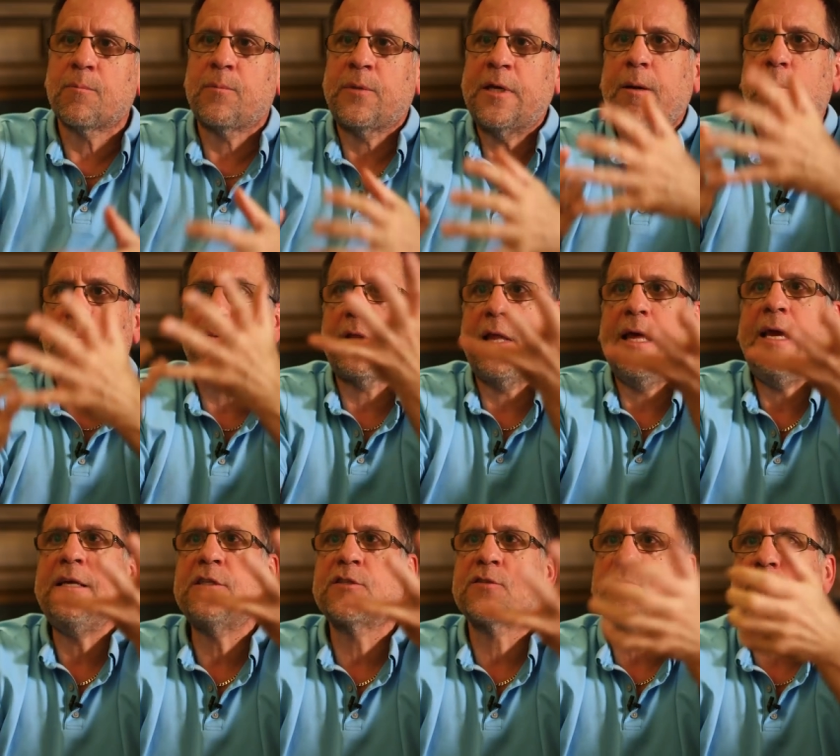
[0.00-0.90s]
be a
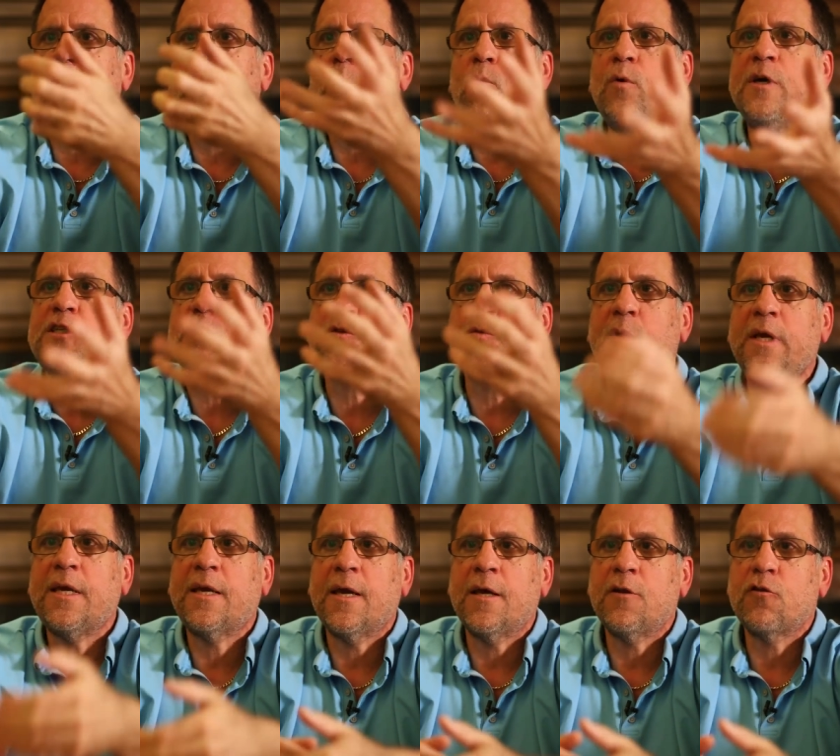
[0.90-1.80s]
place from which
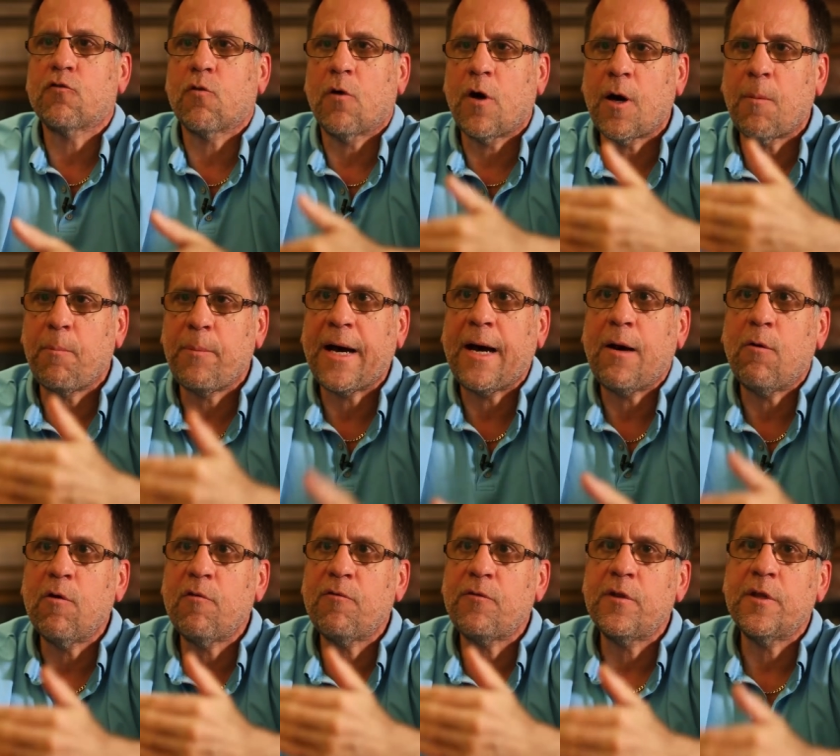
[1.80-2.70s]
we can draw
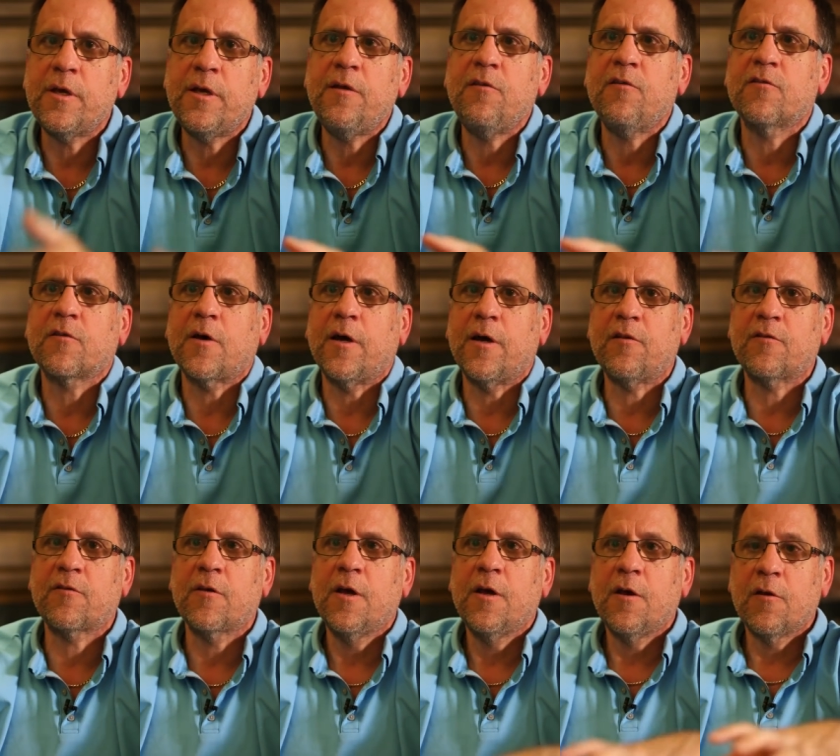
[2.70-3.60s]
powerful
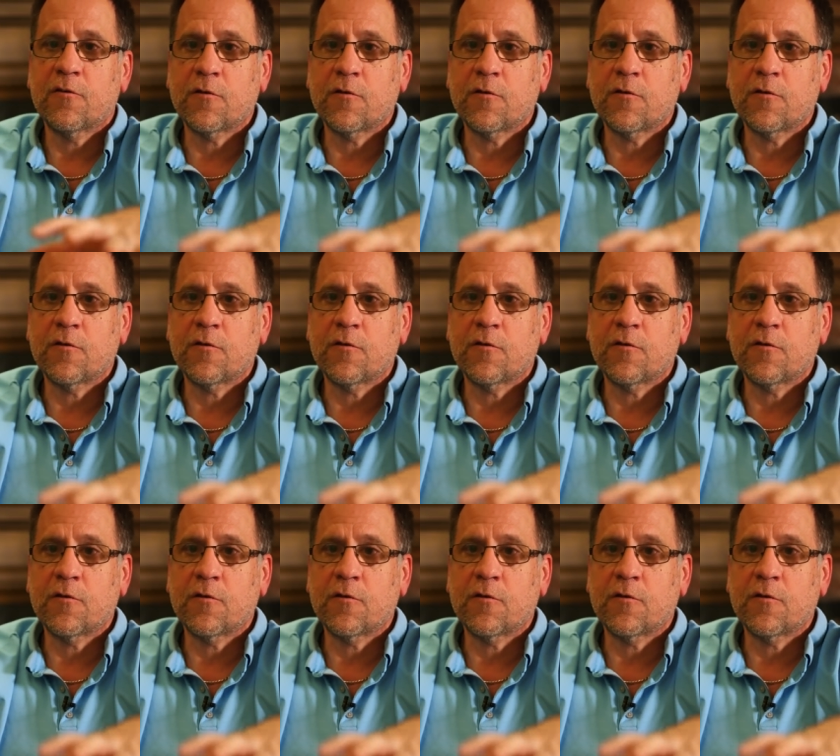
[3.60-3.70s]
insights